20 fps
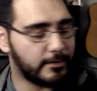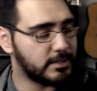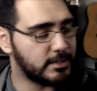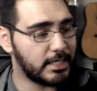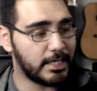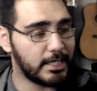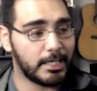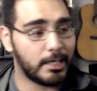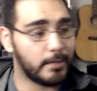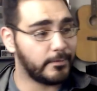
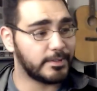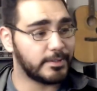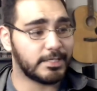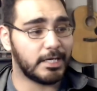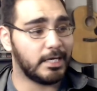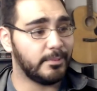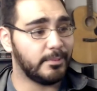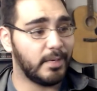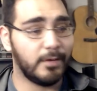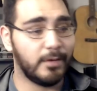say it every
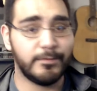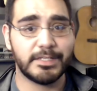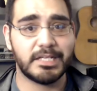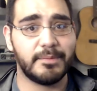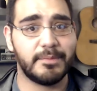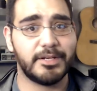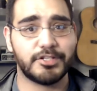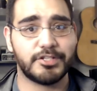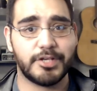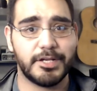time. Every
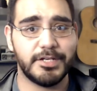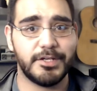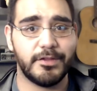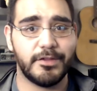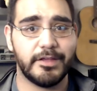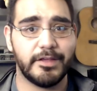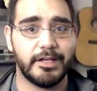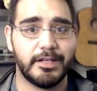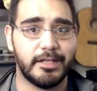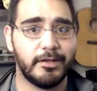time I try to do
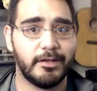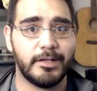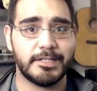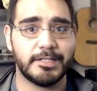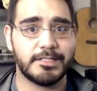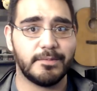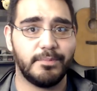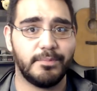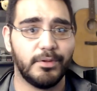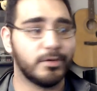that, it
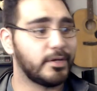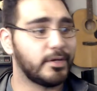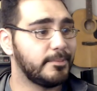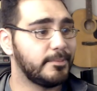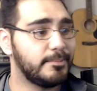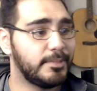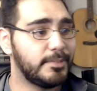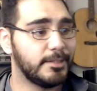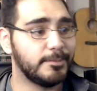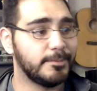ends up blurry,
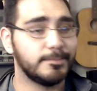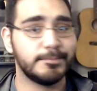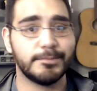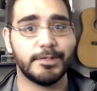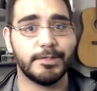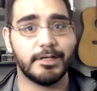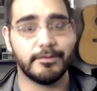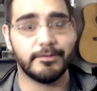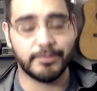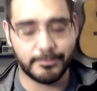but
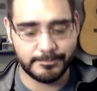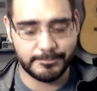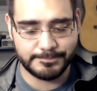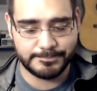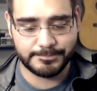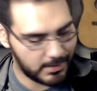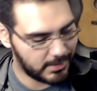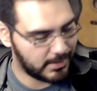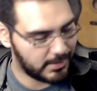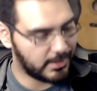whatever.
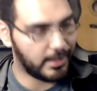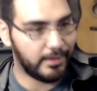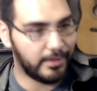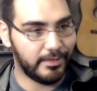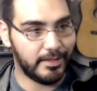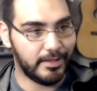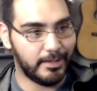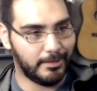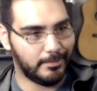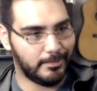And
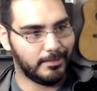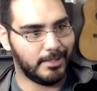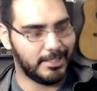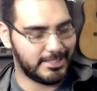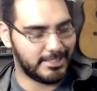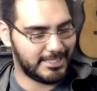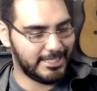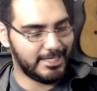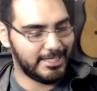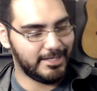then, I
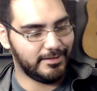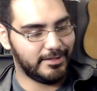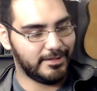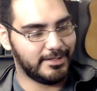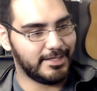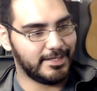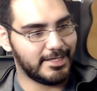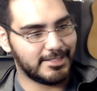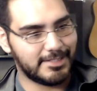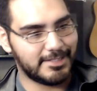see the
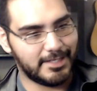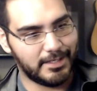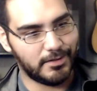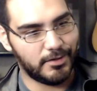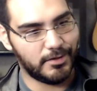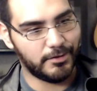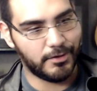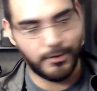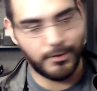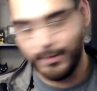Destiny
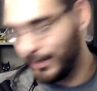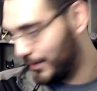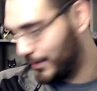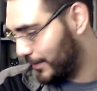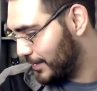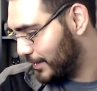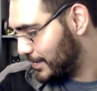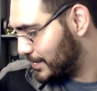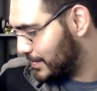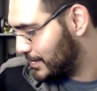logo on
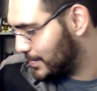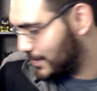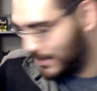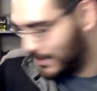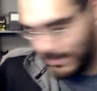this.